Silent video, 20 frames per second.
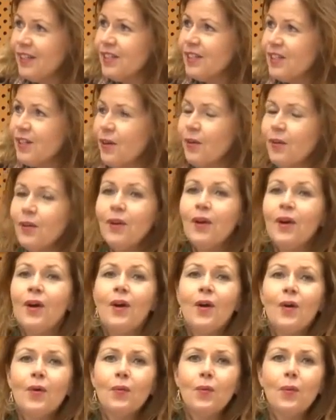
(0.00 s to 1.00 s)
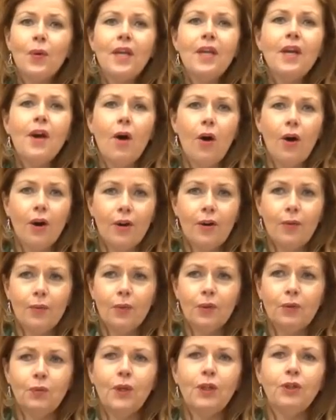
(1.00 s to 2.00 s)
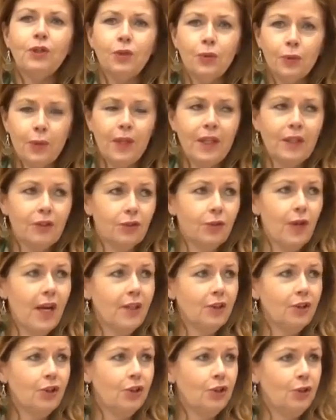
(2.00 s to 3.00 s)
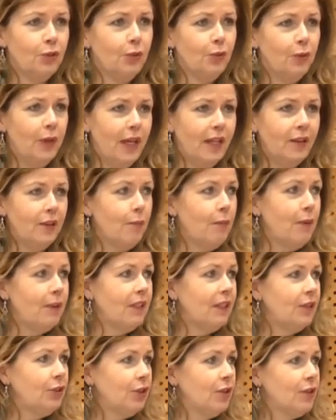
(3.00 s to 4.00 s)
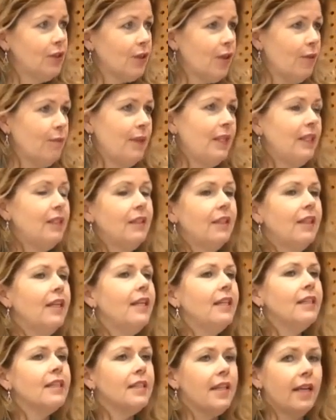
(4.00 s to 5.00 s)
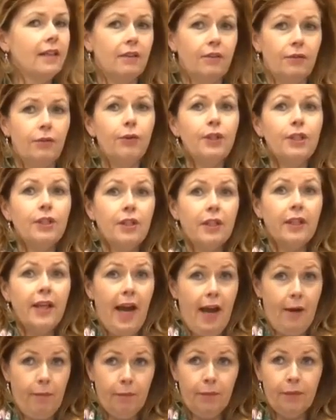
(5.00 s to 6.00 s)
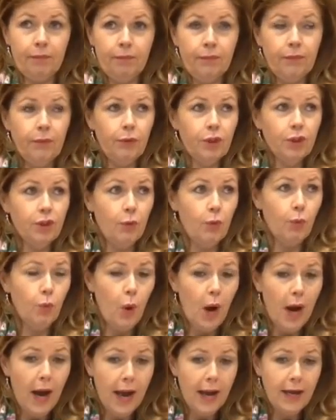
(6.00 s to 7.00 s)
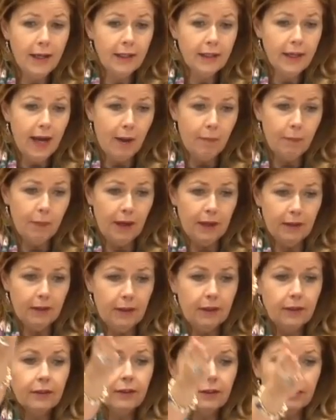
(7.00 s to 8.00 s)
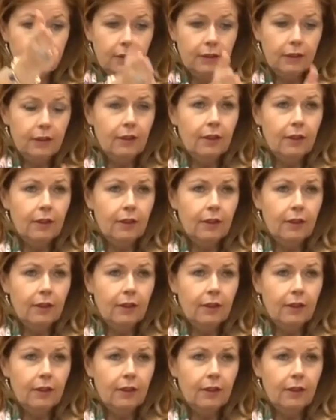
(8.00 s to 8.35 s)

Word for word: so we are, what we're doing, trying to do in the Petitions Committee is that there is a gap. There is a wide gap like this,